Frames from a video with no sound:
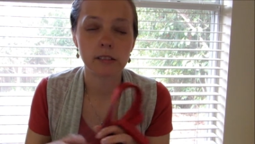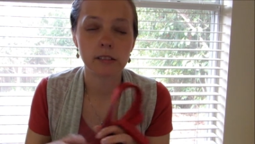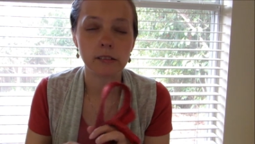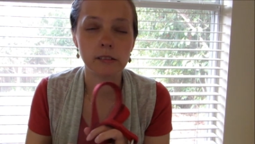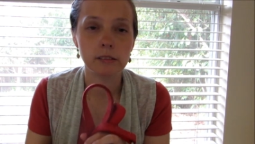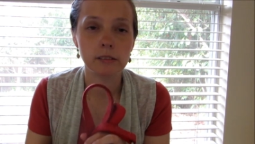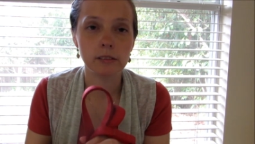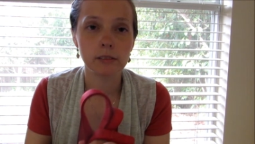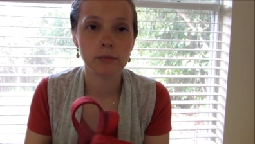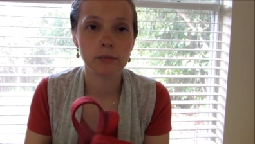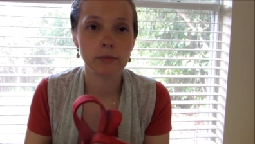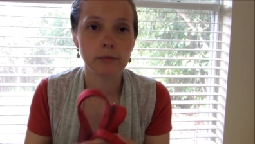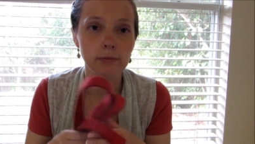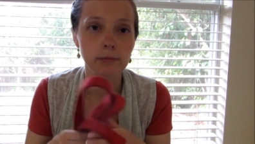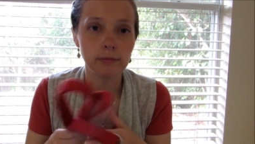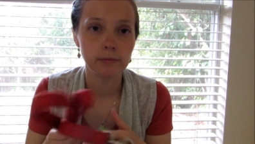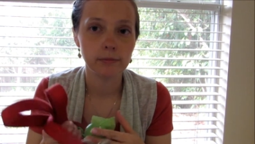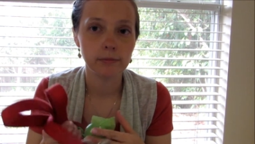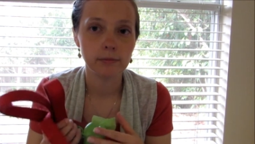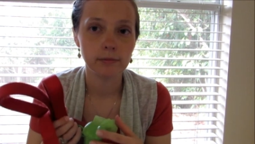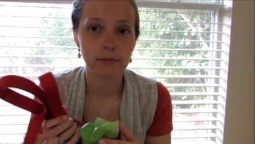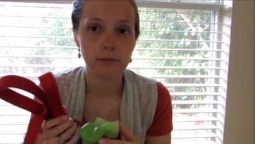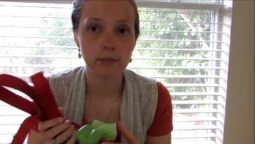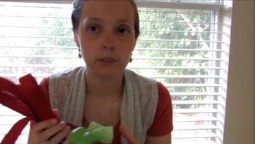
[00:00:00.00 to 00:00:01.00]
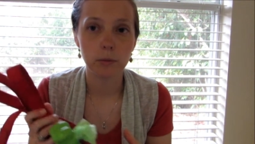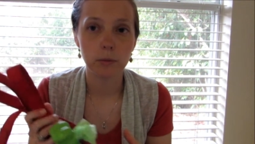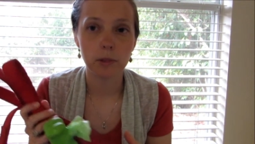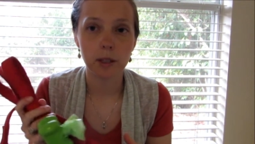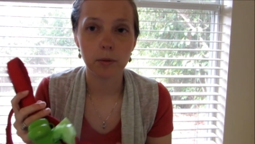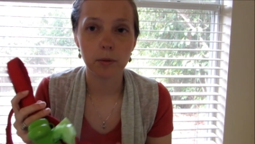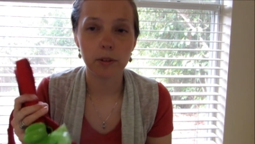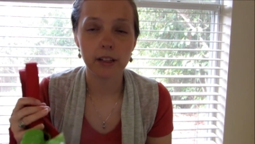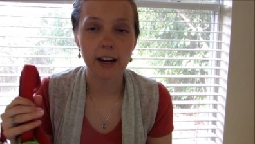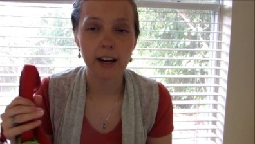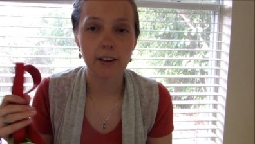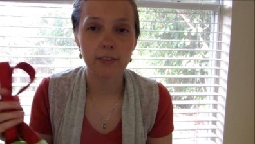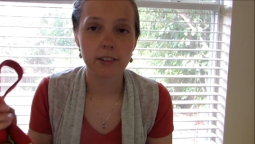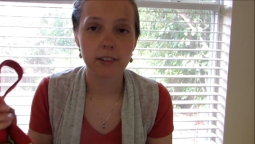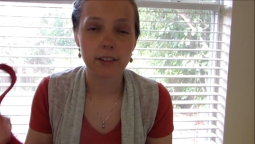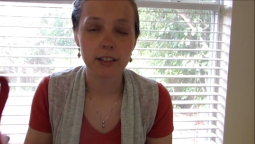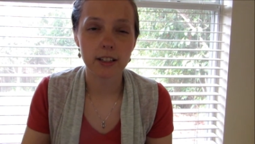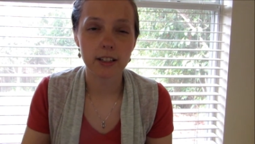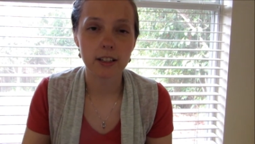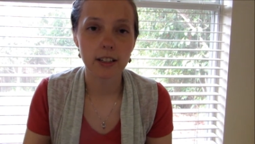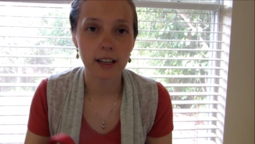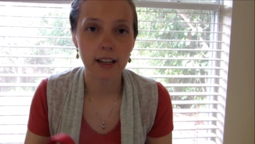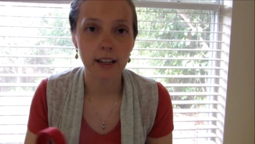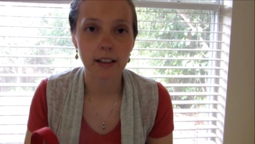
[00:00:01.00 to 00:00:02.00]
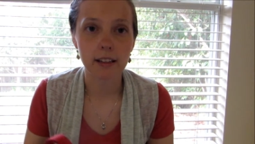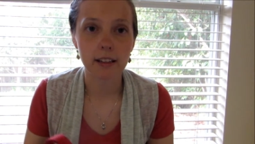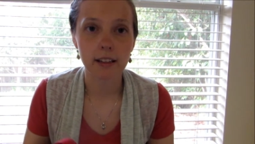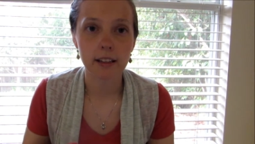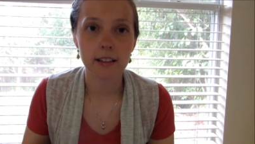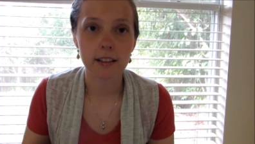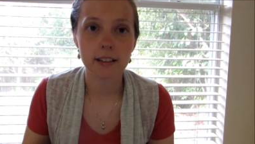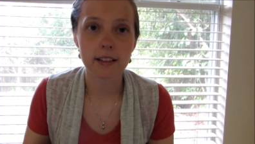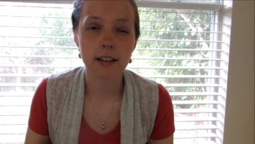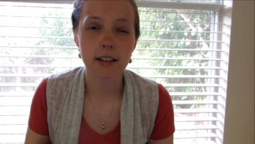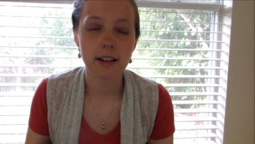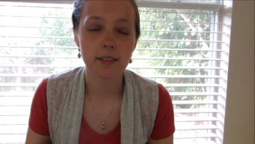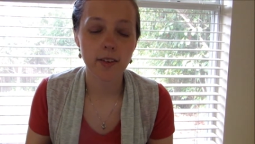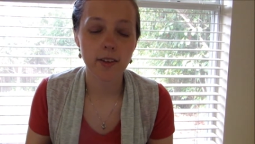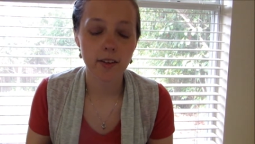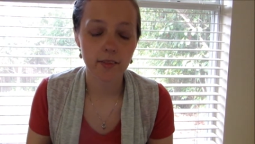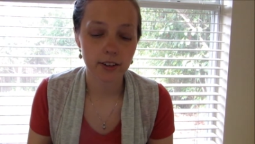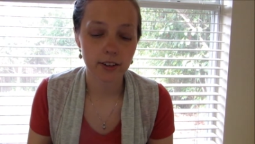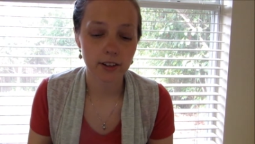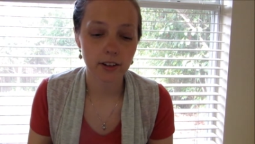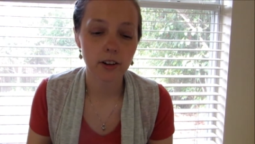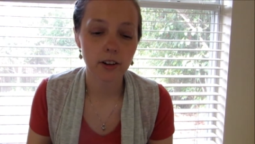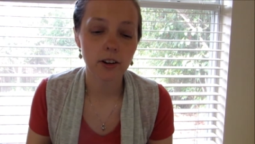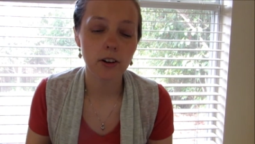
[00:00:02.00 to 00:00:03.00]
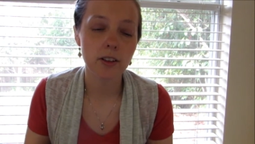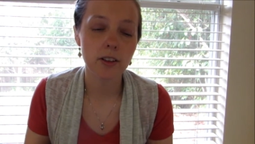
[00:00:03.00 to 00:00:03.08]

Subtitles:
Be able to have the leash handy instead of having to go,